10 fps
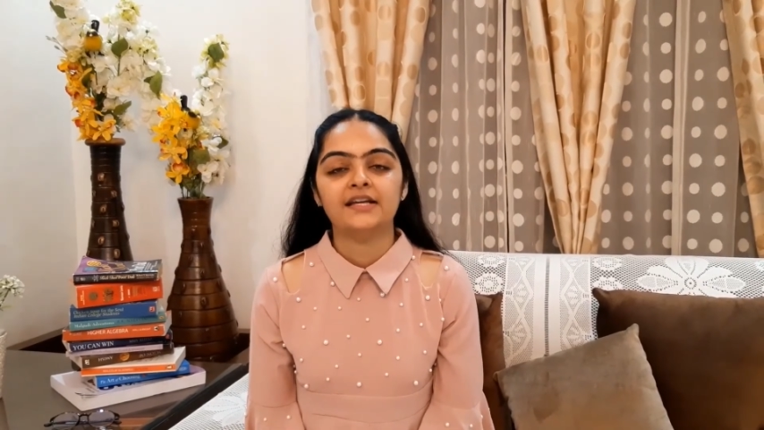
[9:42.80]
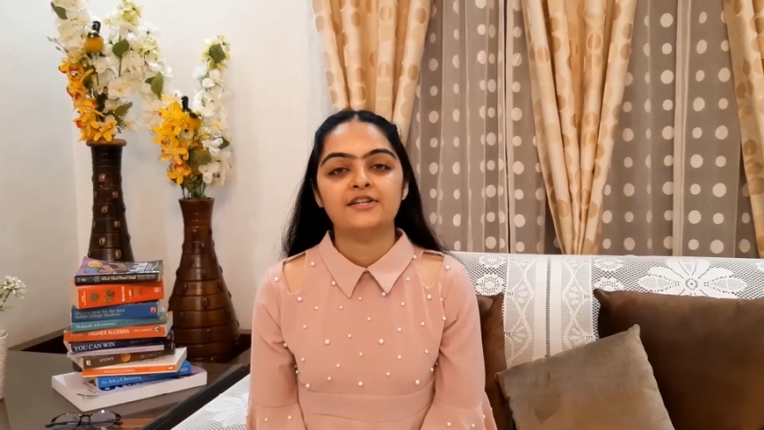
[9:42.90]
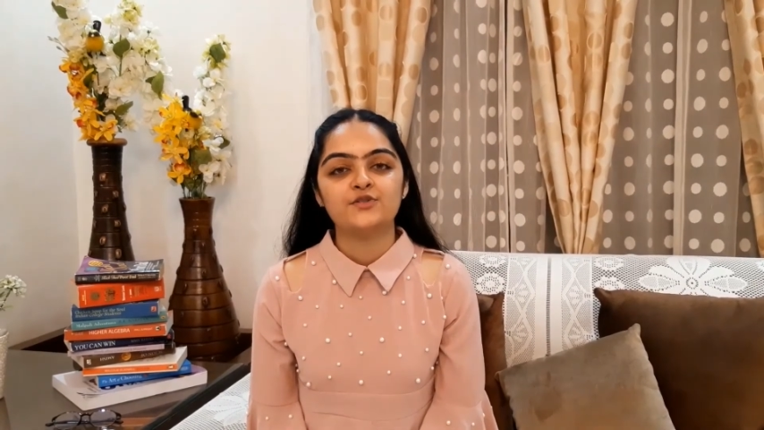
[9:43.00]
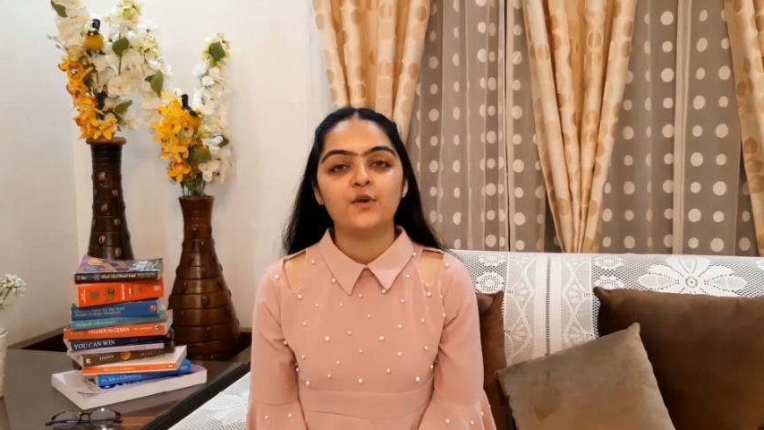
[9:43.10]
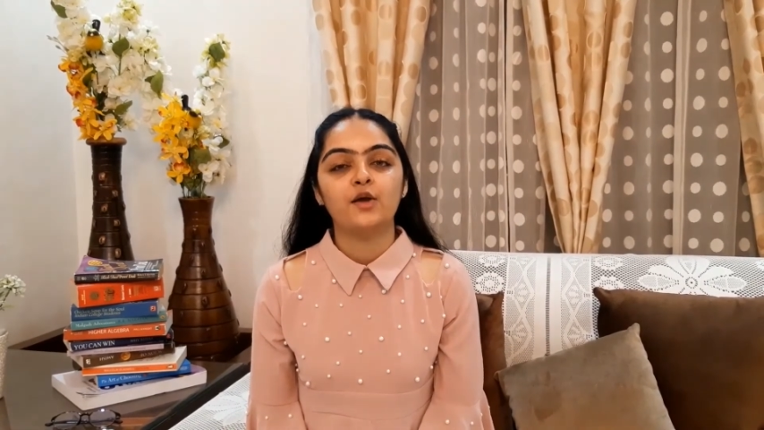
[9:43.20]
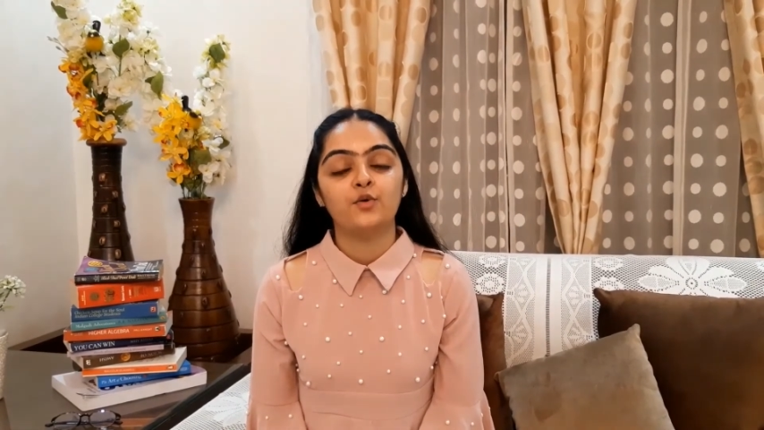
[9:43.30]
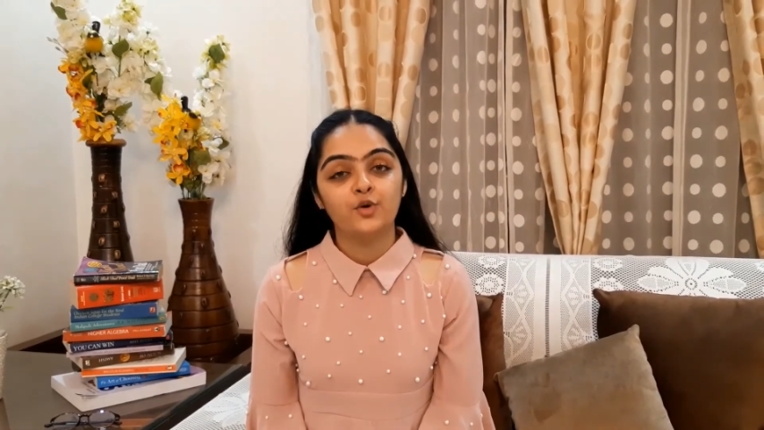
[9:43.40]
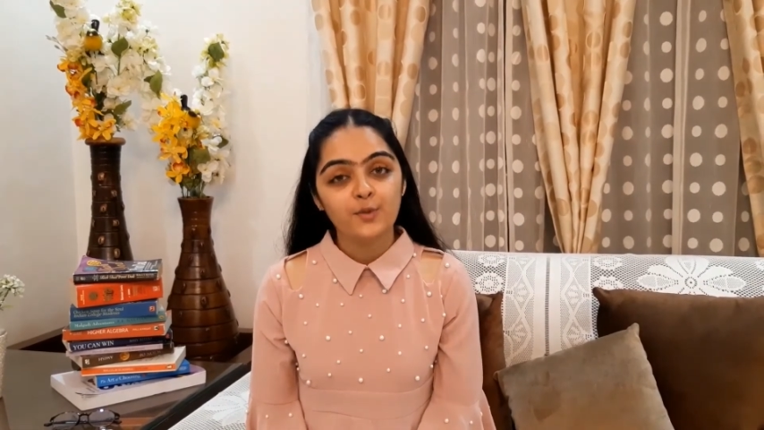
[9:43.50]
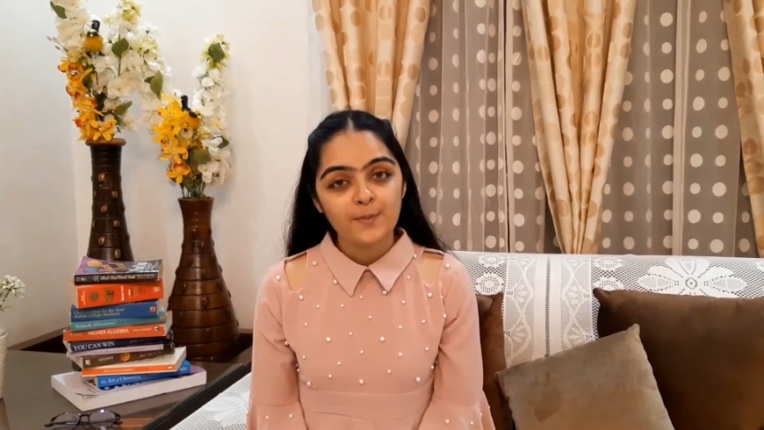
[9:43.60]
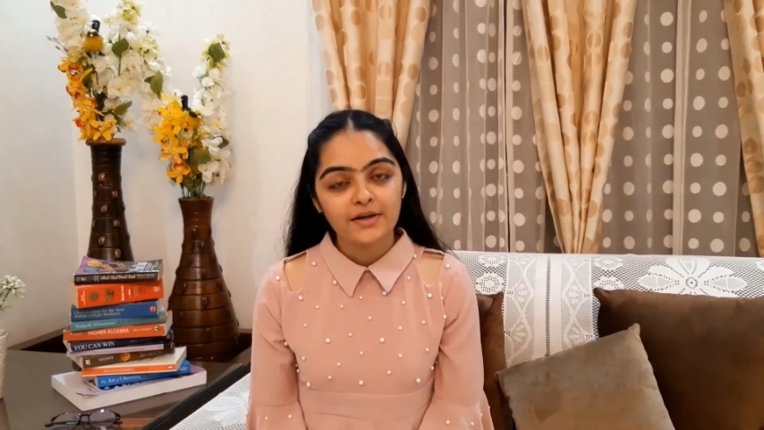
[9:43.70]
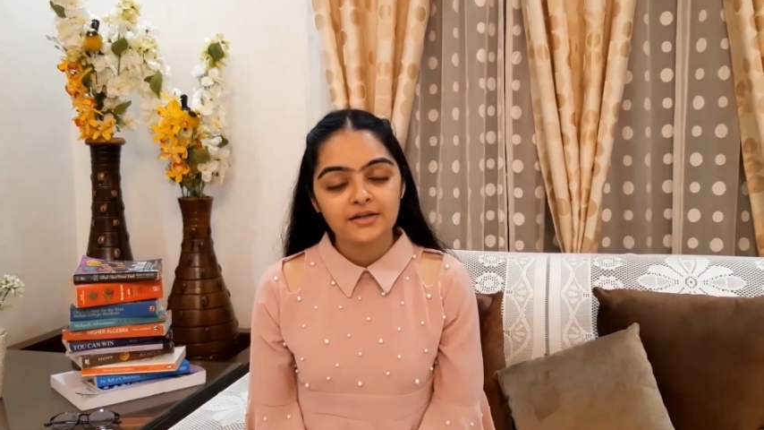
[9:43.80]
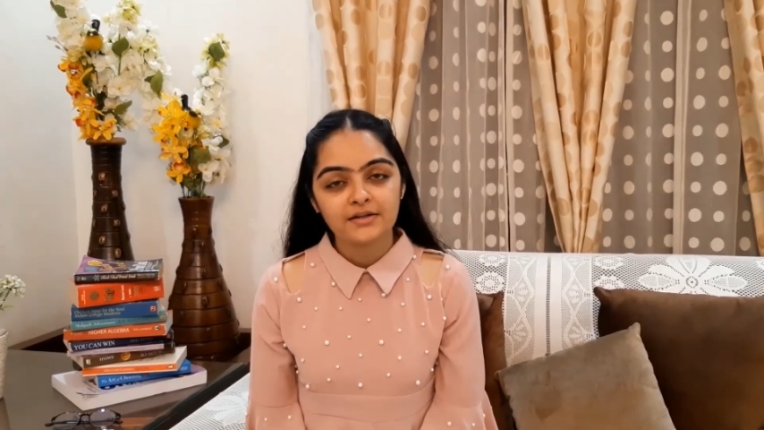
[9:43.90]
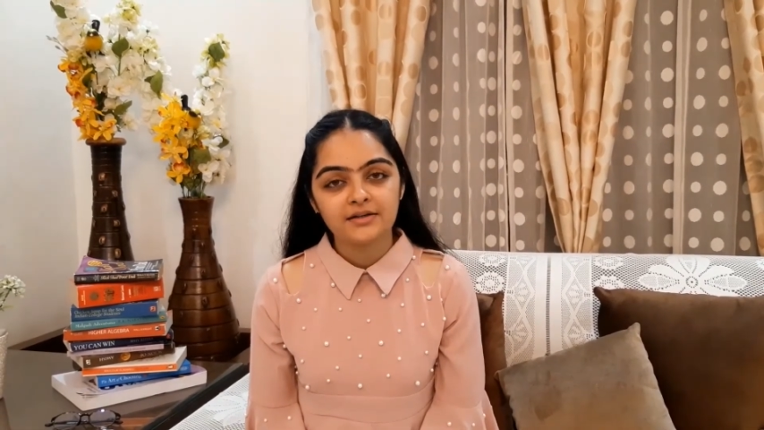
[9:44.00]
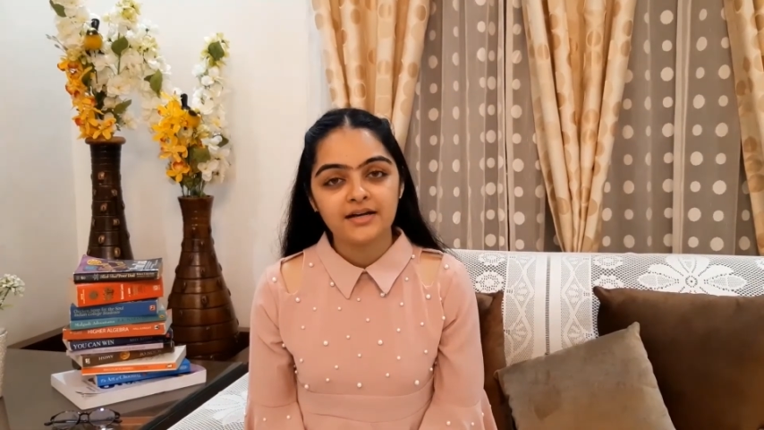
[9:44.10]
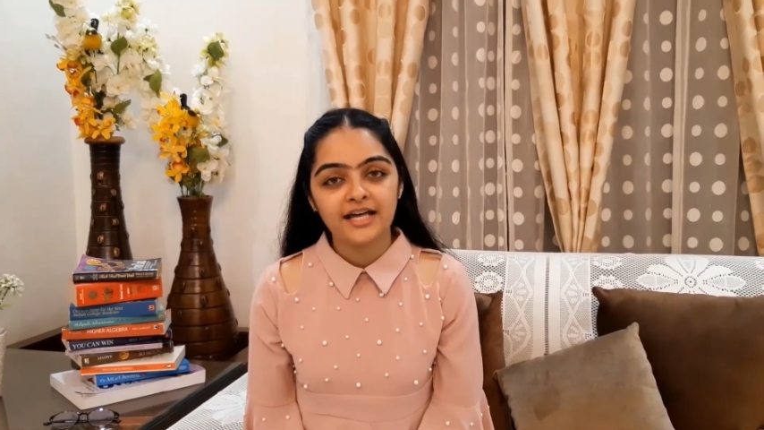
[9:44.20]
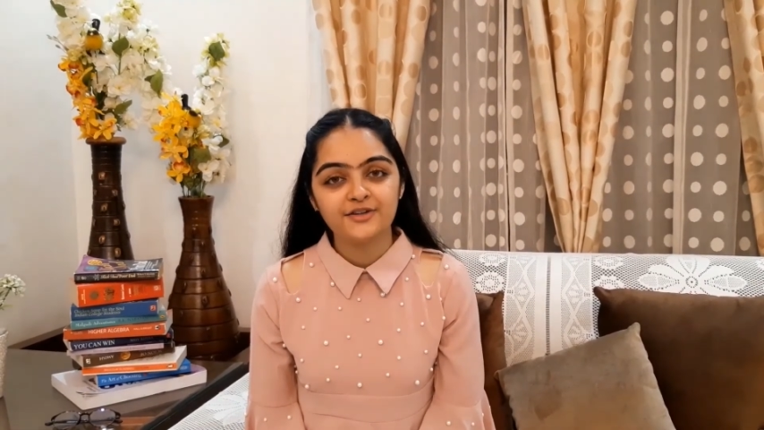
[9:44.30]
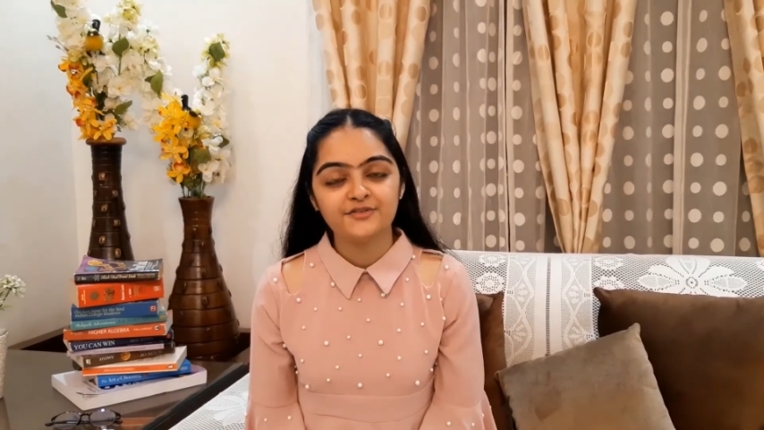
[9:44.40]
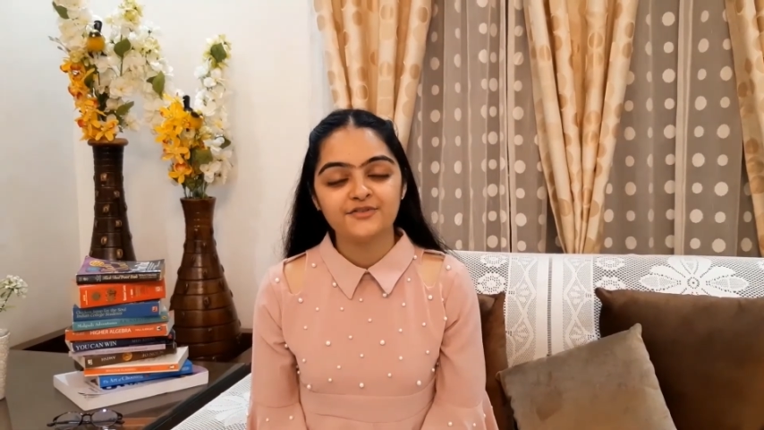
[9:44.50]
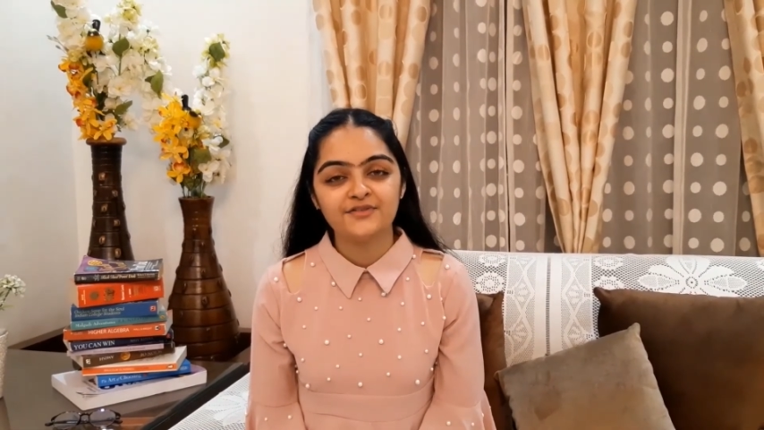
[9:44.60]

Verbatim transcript: So I hope uh, I have